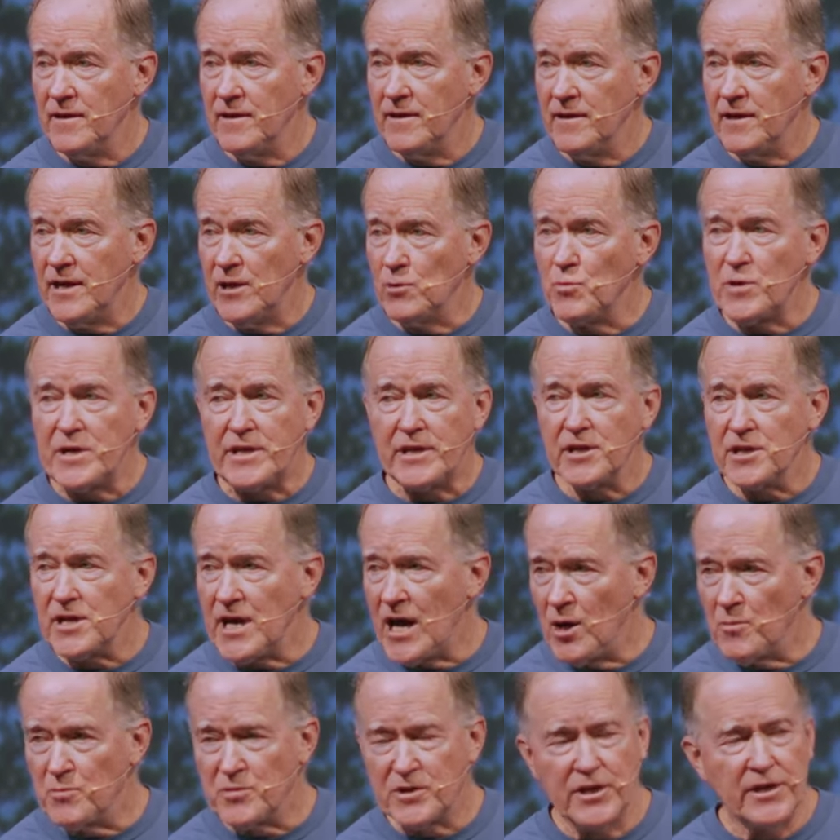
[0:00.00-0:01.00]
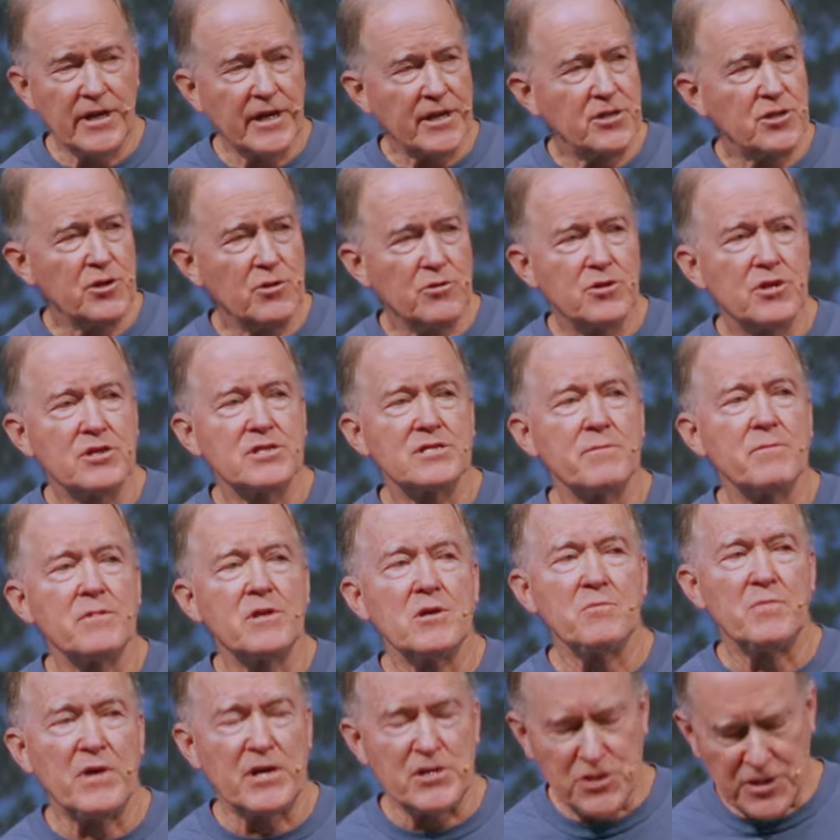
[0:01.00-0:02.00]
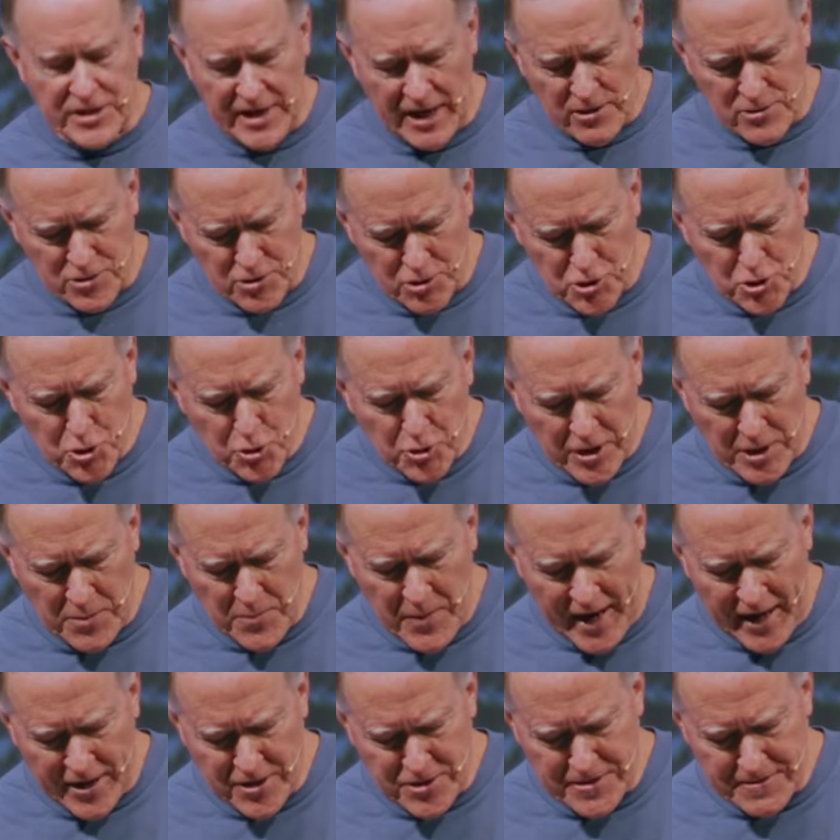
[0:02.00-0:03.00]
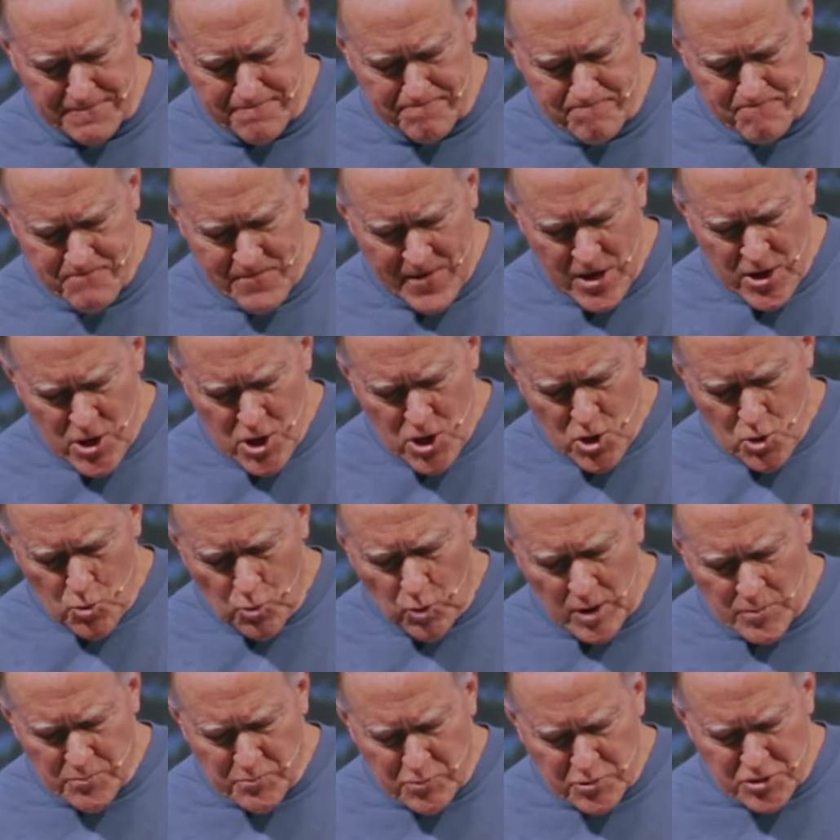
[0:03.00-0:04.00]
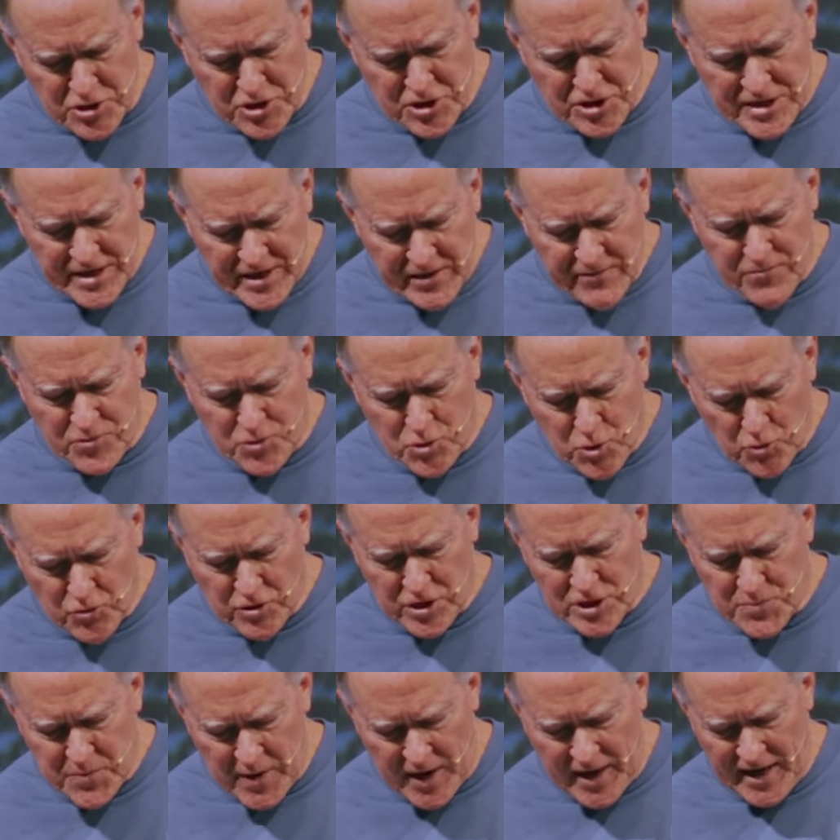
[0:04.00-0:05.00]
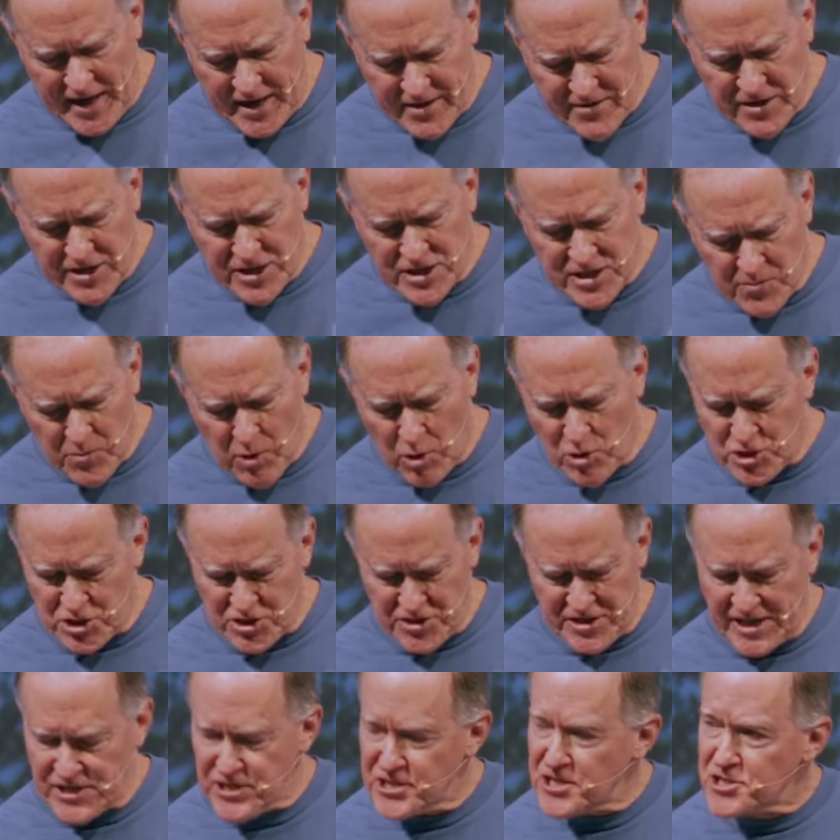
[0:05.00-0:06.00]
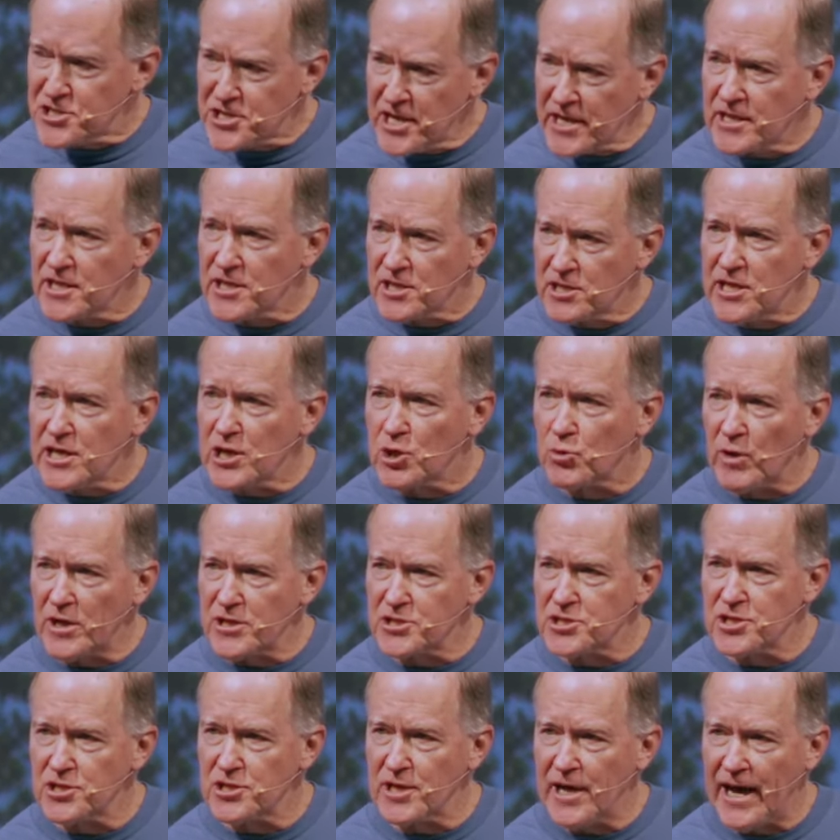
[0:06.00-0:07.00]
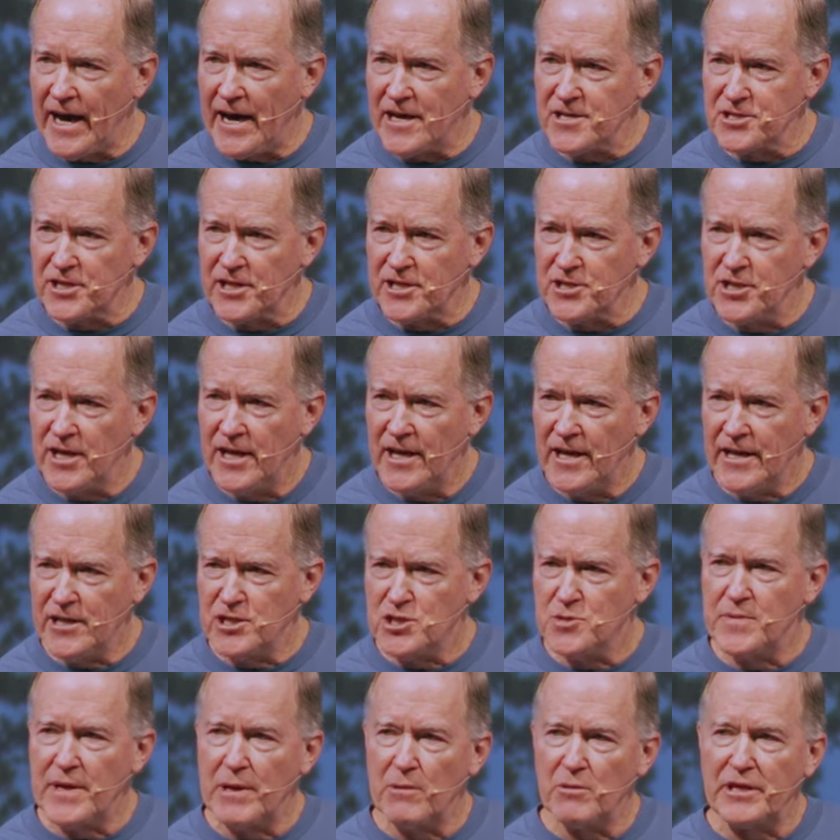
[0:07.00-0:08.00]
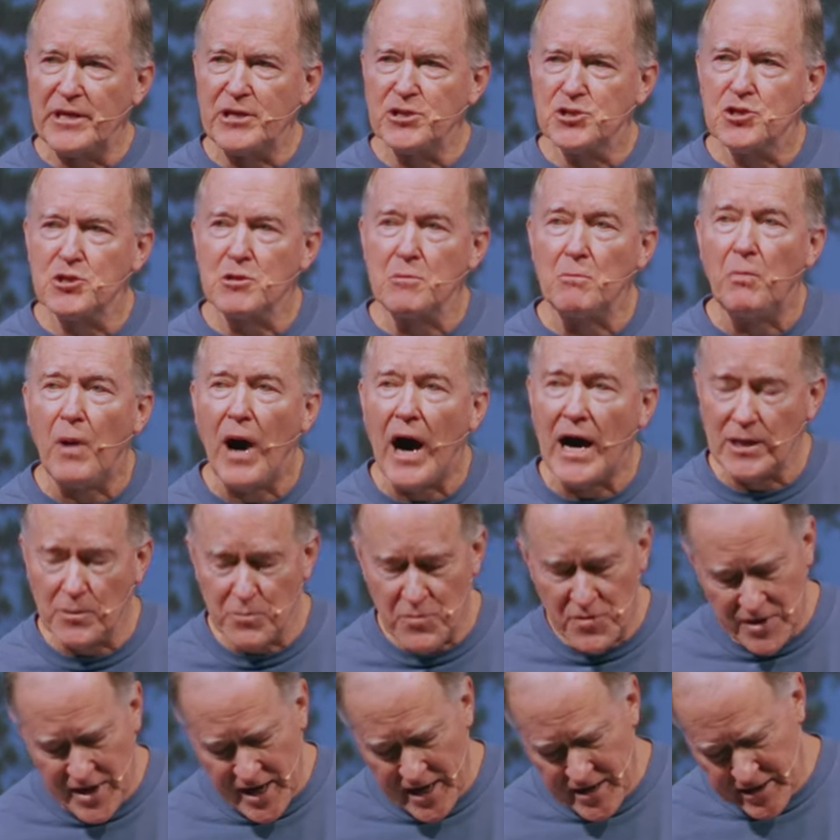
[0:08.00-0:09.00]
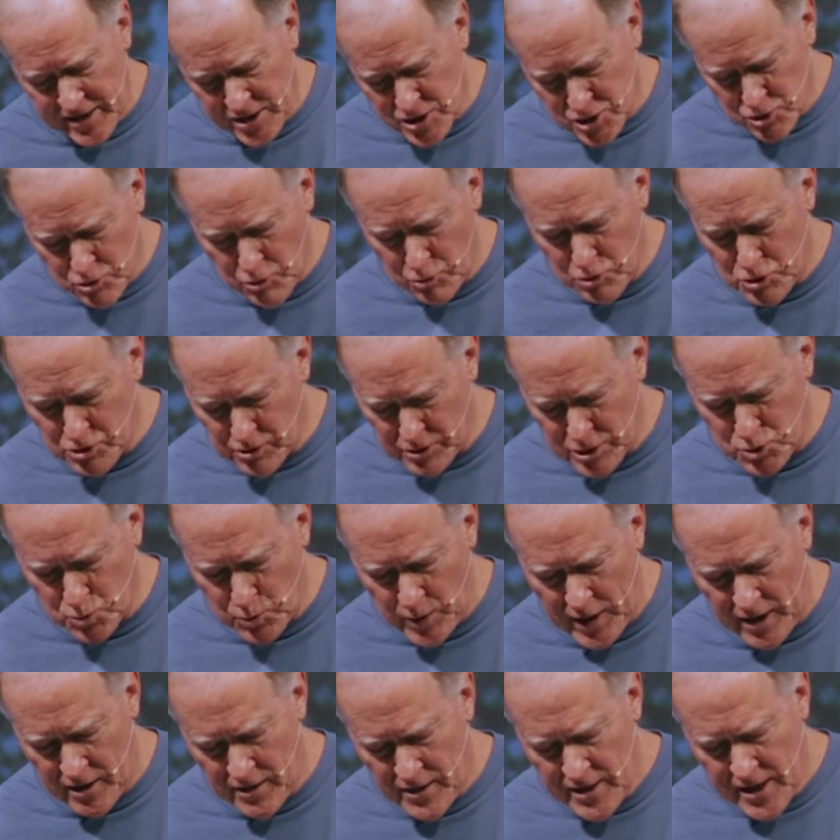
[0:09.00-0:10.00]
And we can help connect you to some of the best counselors you could imagine. What perceived truth is behind these emotions? That's the second key question to ask. And, and to be able to get to the bottom of that is crucial as well.